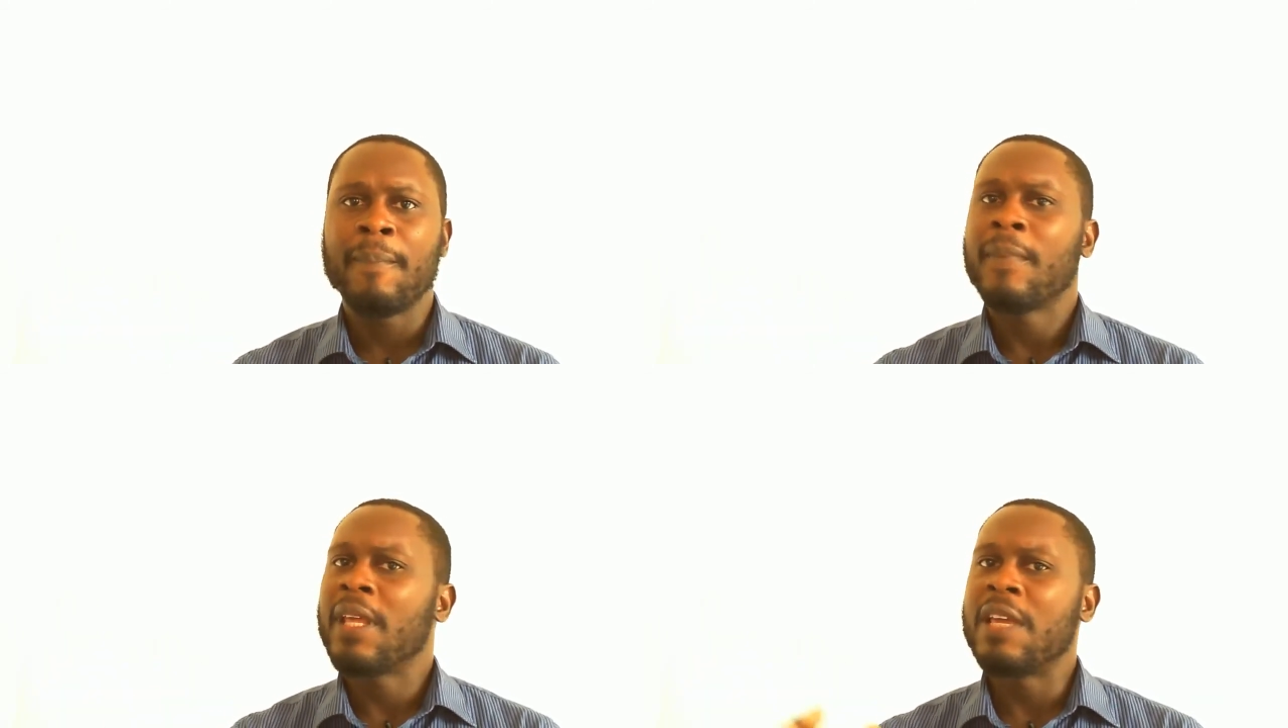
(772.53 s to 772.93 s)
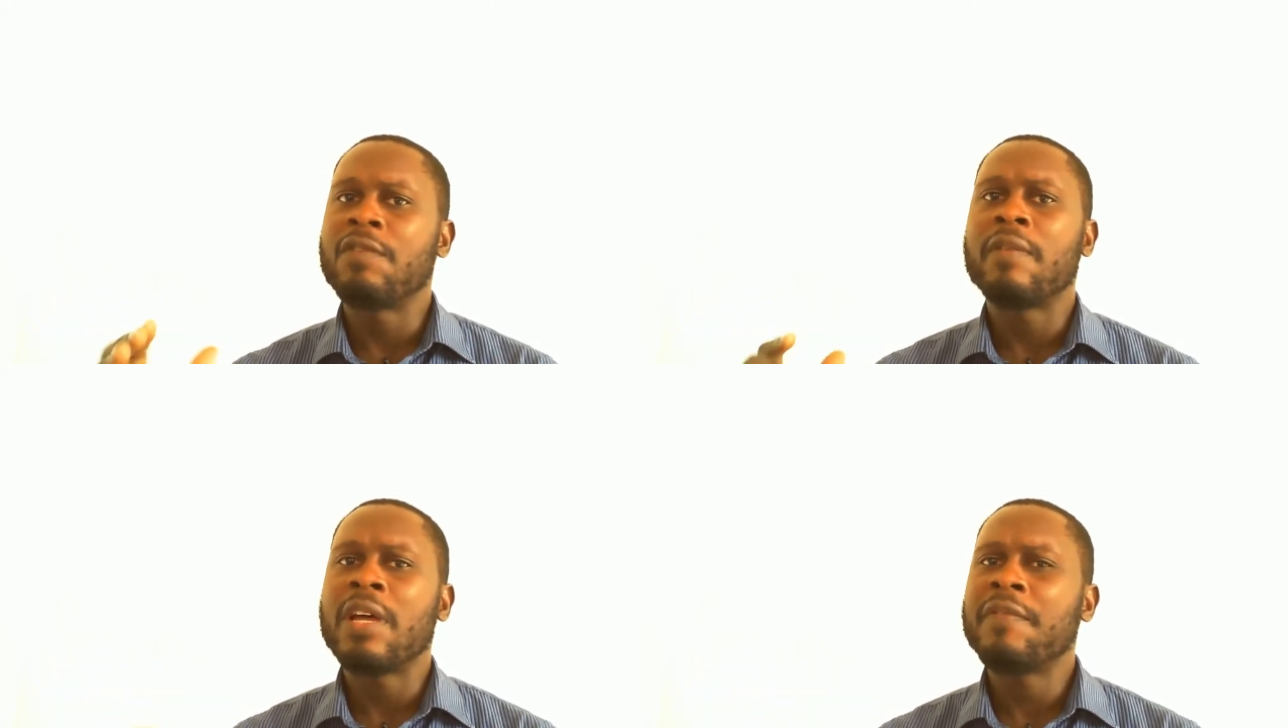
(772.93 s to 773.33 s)
if you
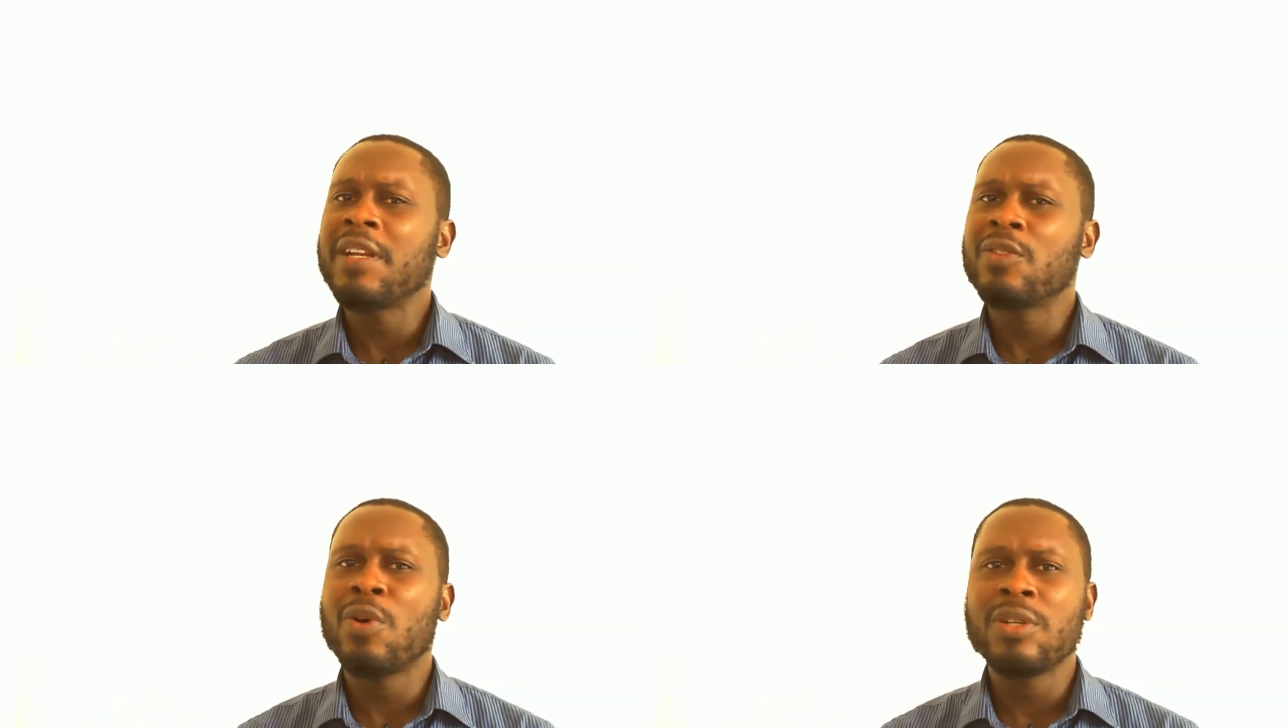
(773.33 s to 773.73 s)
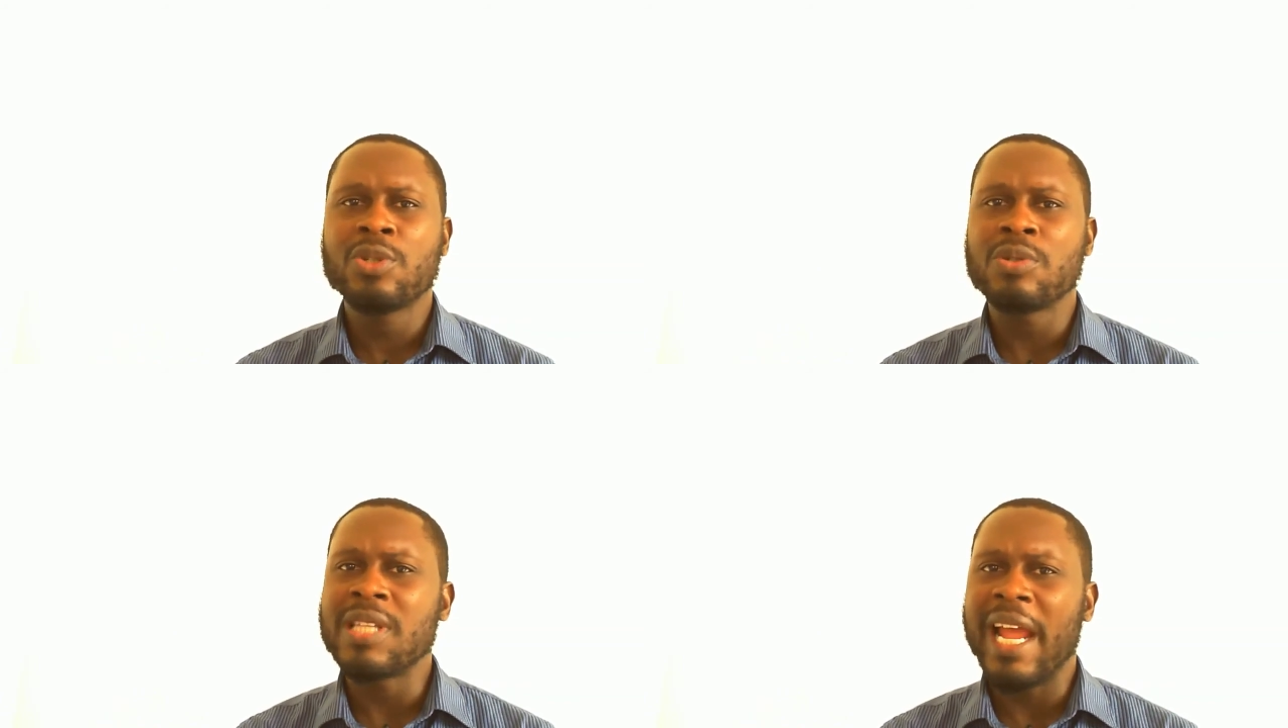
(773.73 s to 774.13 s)
have ever thought
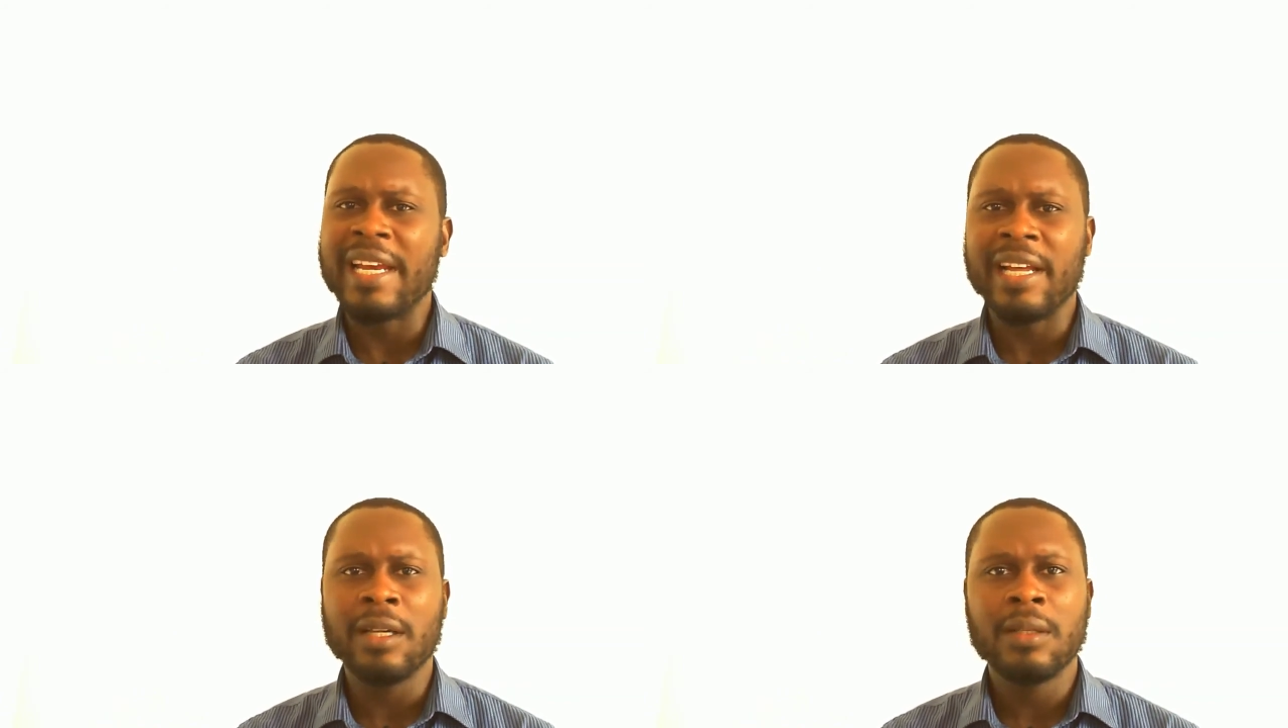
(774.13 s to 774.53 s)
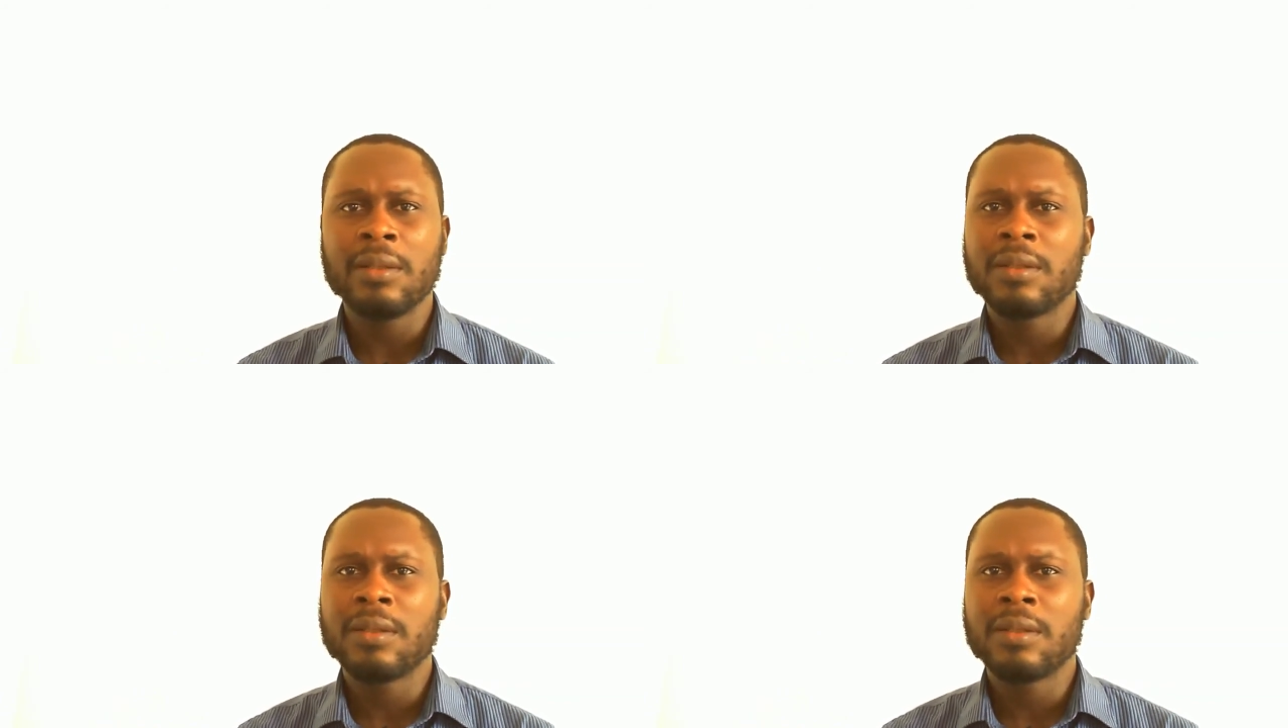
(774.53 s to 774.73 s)
suicidal,